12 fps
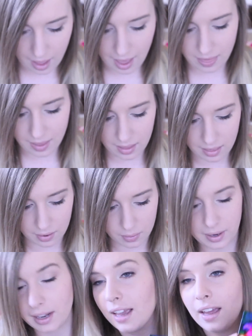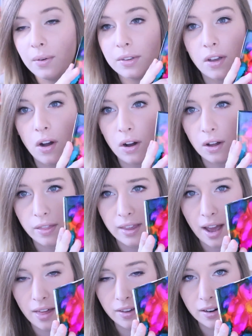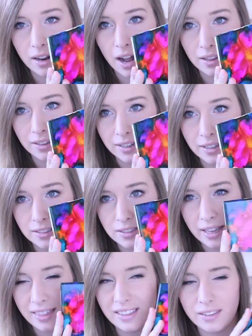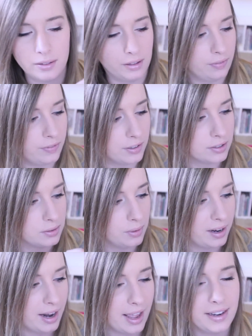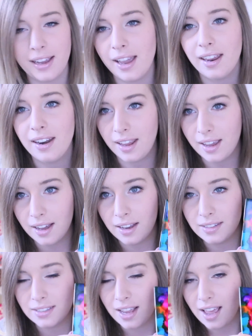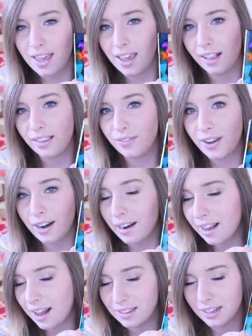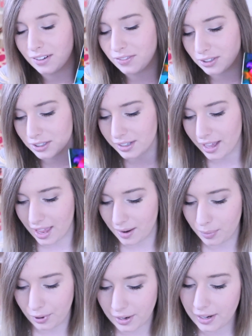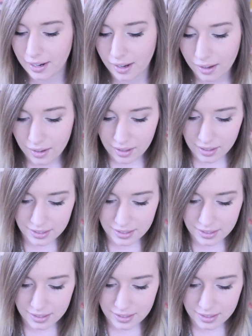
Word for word: And then this one again was all the other colors. I think this is the first one I did and it's very colorful and pretty.